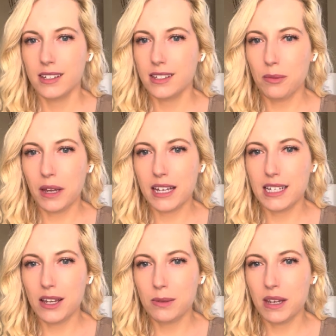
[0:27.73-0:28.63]
Some guy
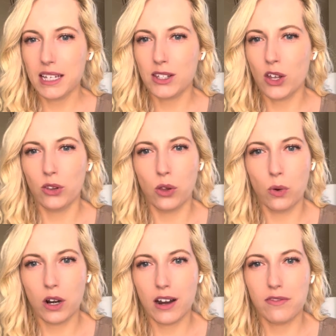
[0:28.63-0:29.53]
tells me he's the
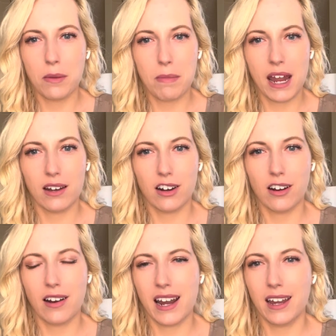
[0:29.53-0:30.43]
Lord of the
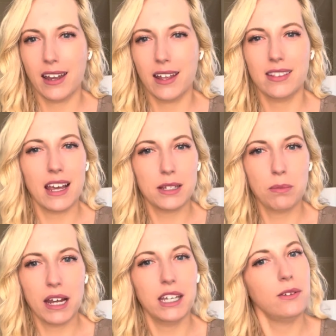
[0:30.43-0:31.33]
Manor, and
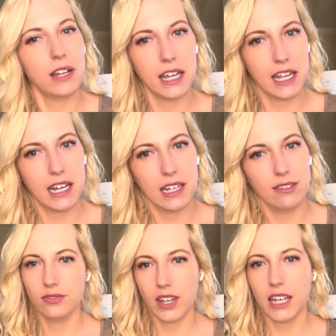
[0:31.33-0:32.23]
that's my cue to hit
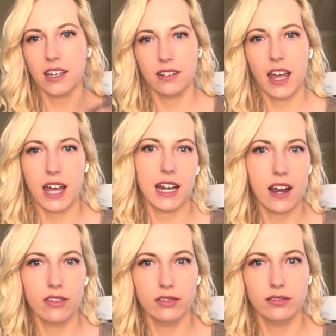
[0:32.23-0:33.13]
it. Like, head
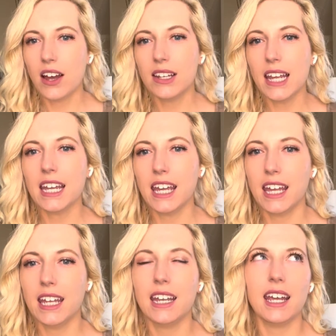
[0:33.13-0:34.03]
out. Not like
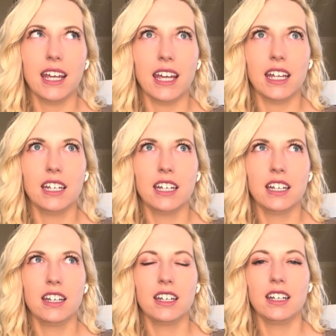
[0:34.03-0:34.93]
hit it,
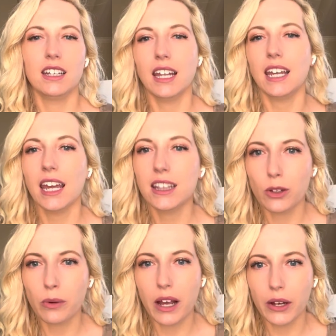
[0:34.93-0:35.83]
like hit
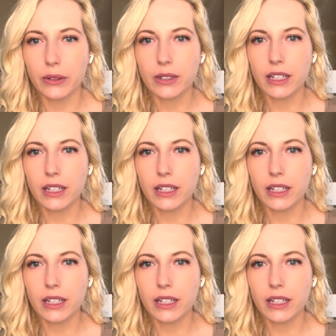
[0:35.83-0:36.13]
the road.